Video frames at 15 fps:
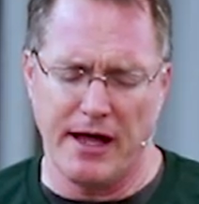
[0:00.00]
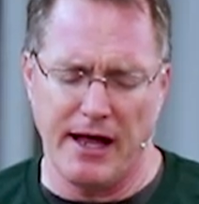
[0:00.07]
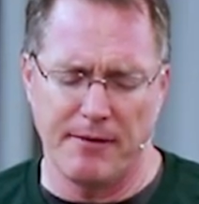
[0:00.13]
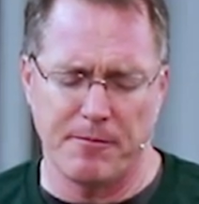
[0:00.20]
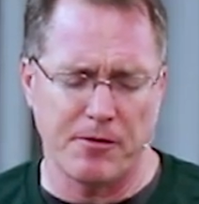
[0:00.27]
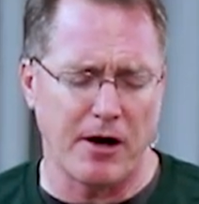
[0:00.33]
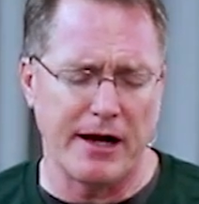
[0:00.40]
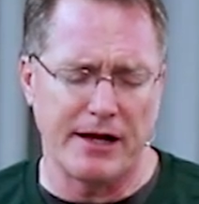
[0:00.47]
I
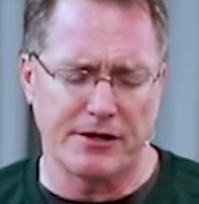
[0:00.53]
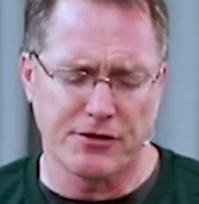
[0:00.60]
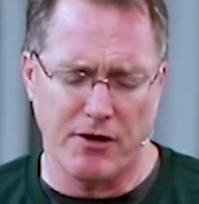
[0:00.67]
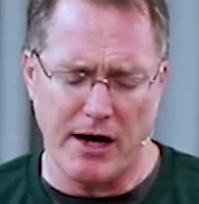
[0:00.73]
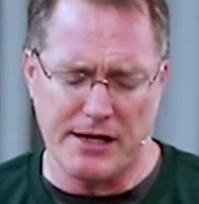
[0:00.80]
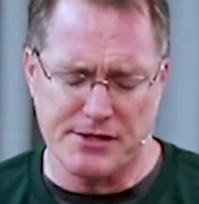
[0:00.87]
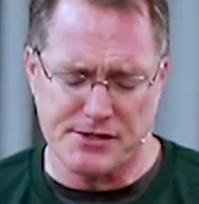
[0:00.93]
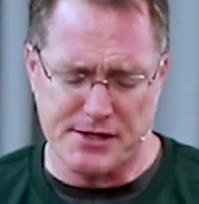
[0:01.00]
pray in
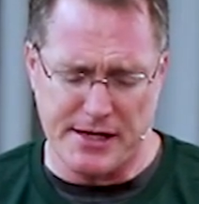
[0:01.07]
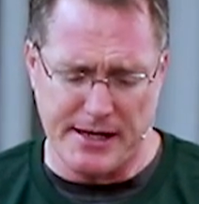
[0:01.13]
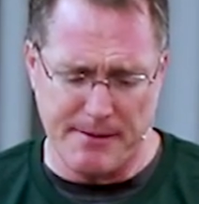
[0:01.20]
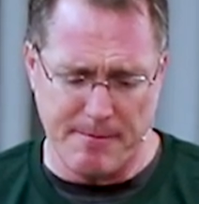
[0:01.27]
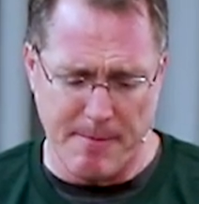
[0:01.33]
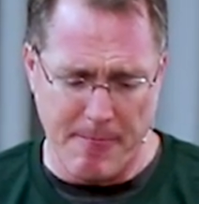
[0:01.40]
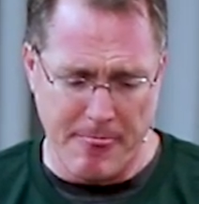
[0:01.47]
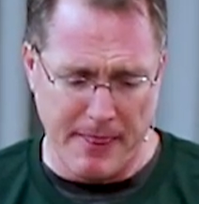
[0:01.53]
Christ's
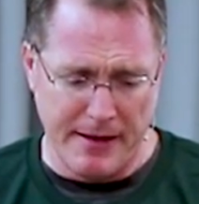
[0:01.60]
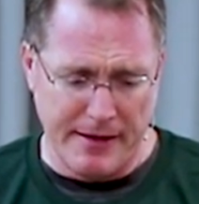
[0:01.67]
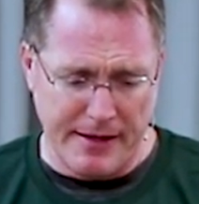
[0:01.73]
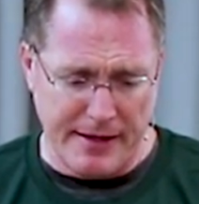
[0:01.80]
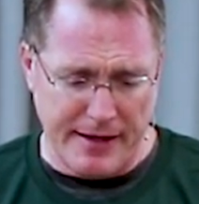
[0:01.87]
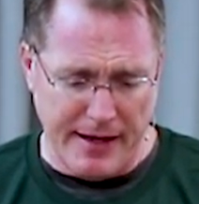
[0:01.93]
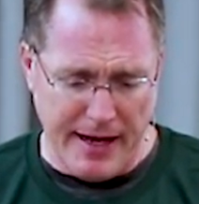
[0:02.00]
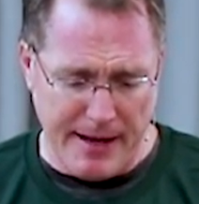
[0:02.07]
name.
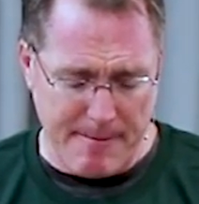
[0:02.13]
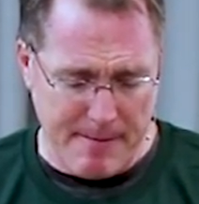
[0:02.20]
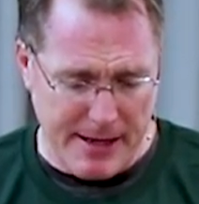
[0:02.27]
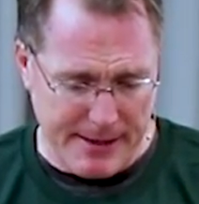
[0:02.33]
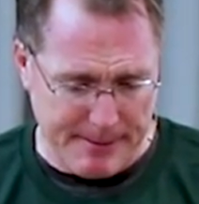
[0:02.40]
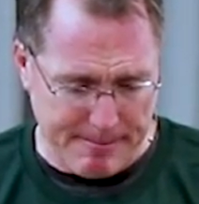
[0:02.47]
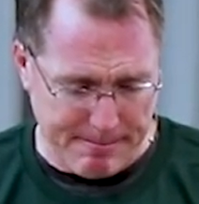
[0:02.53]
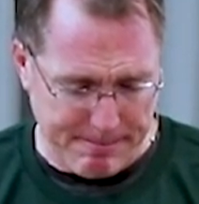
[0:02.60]

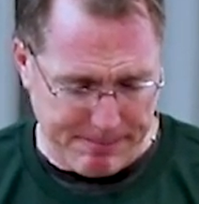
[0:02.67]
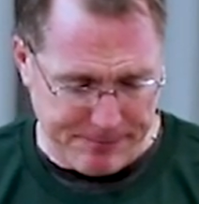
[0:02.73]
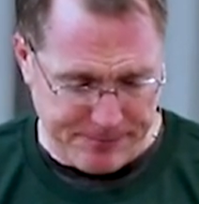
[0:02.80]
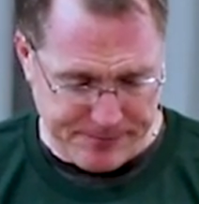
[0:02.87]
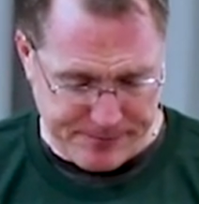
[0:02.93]
Amen.